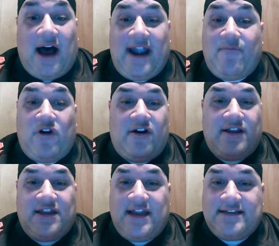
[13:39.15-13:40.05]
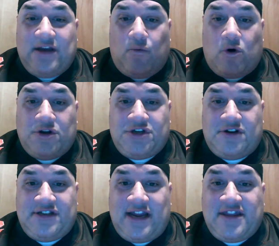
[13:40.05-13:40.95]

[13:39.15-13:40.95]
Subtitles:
I am wearing the Denzel Ward jersey.